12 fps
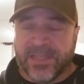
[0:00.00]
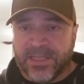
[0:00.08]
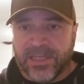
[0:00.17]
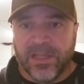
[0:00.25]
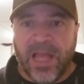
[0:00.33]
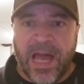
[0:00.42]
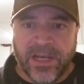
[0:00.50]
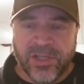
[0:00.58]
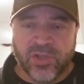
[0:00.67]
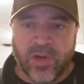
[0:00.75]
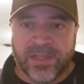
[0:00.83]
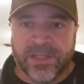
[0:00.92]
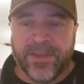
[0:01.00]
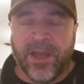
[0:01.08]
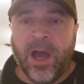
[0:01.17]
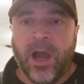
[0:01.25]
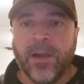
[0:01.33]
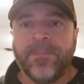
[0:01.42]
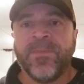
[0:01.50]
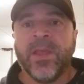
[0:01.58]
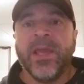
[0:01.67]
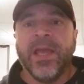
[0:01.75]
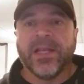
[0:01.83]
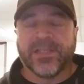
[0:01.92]
It's a lot of stress on the heart.
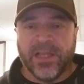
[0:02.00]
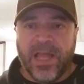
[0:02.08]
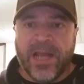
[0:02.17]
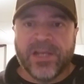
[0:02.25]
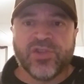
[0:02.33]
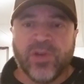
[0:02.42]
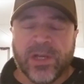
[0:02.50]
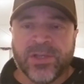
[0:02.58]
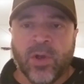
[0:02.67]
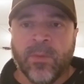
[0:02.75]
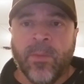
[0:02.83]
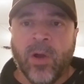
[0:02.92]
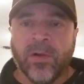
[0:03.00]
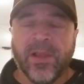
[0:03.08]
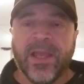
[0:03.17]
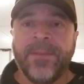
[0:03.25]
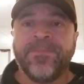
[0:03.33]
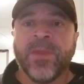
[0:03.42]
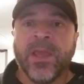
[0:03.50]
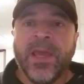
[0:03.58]
It's a lot of stress hormonally.